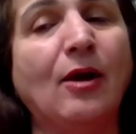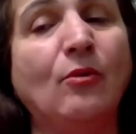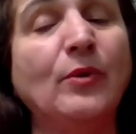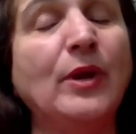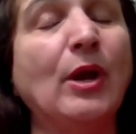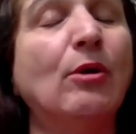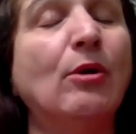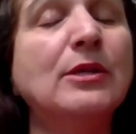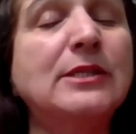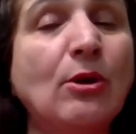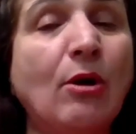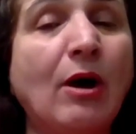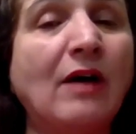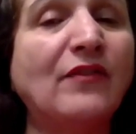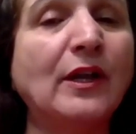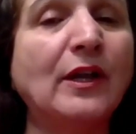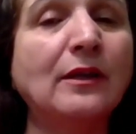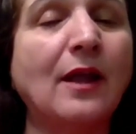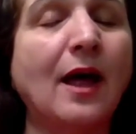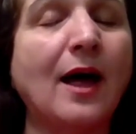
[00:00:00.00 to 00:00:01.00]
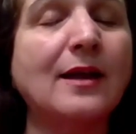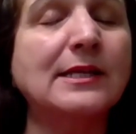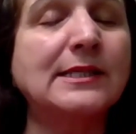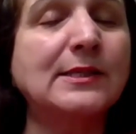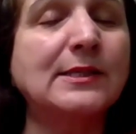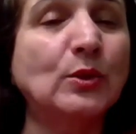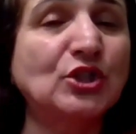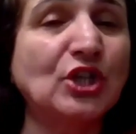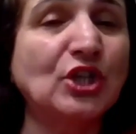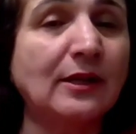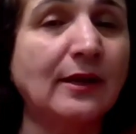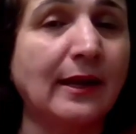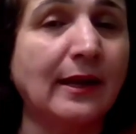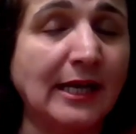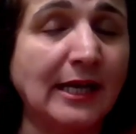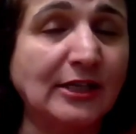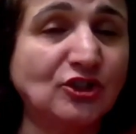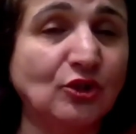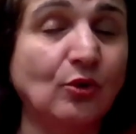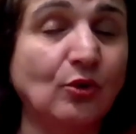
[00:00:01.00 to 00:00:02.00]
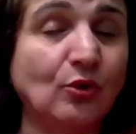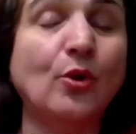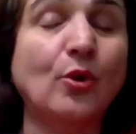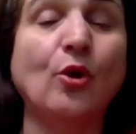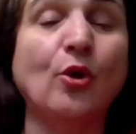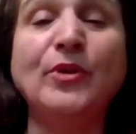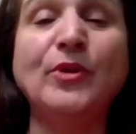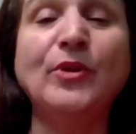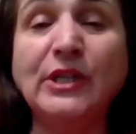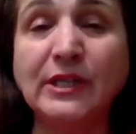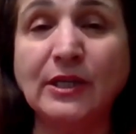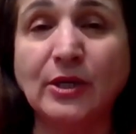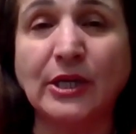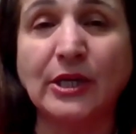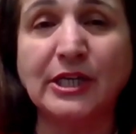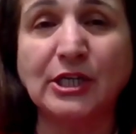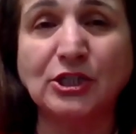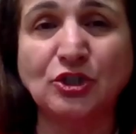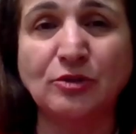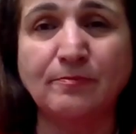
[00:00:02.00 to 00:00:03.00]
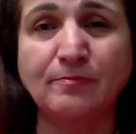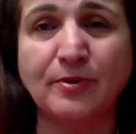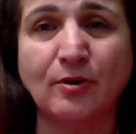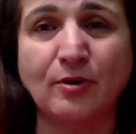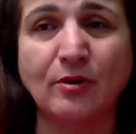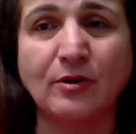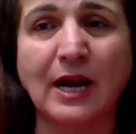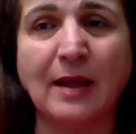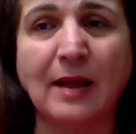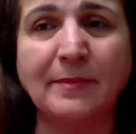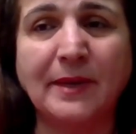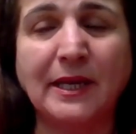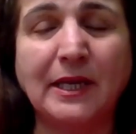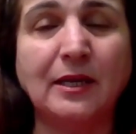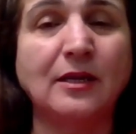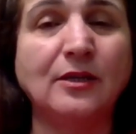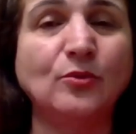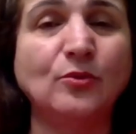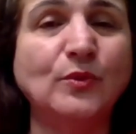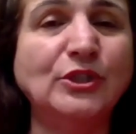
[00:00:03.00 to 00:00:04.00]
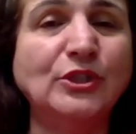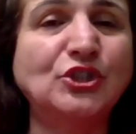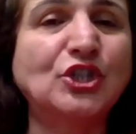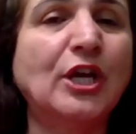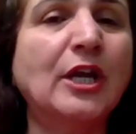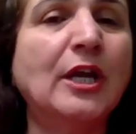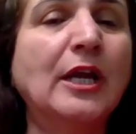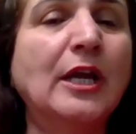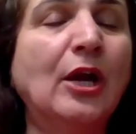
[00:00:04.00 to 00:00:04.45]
We also have a lot of social connection or community connection programming in which